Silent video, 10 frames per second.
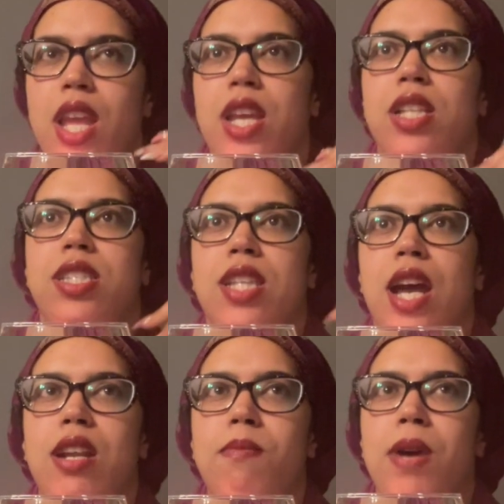It's
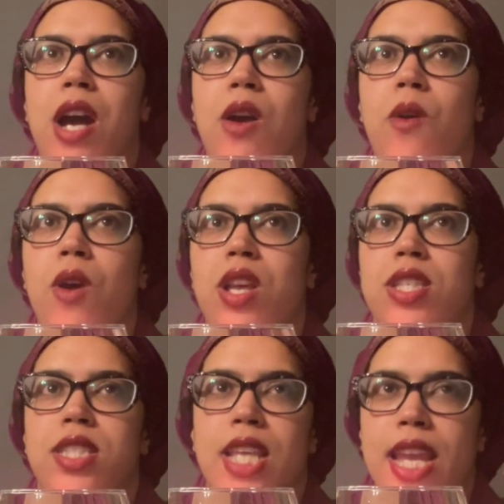not about
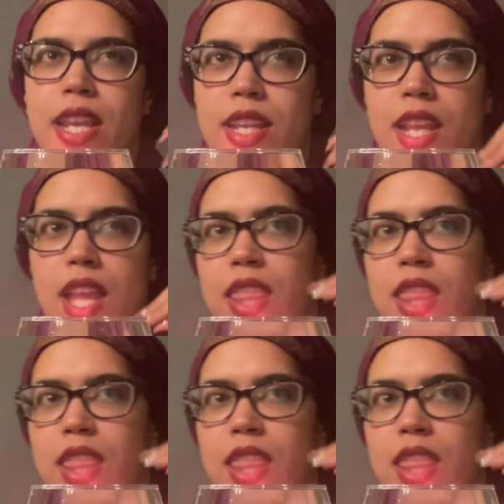saying